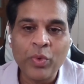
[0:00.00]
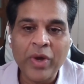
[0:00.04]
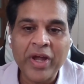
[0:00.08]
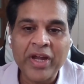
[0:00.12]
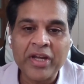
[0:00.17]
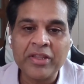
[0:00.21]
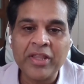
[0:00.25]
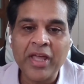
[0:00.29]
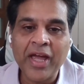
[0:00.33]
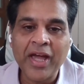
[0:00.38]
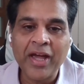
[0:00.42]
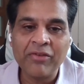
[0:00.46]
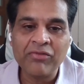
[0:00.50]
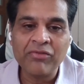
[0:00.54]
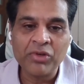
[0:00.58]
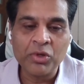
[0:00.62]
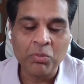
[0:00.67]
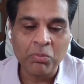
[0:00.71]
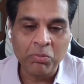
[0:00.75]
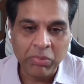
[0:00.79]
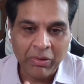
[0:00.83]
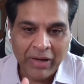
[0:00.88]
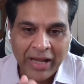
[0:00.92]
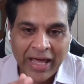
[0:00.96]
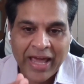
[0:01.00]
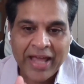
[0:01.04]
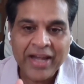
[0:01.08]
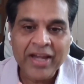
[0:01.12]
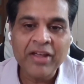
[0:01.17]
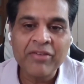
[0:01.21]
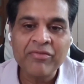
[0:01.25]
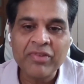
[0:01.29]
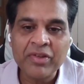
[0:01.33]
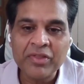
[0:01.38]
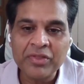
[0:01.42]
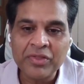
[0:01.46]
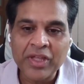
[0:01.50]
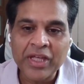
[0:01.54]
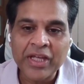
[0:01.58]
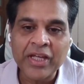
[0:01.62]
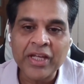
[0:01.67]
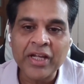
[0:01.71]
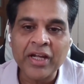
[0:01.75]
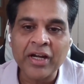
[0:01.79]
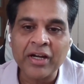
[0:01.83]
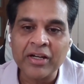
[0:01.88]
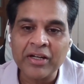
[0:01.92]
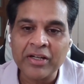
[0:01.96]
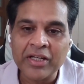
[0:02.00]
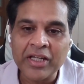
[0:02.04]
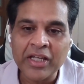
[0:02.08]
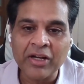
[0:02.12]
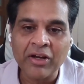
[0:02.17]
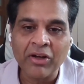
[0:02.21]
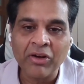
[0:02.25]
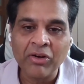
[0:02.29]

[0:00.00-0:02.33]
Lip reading: where they have to plan everything, and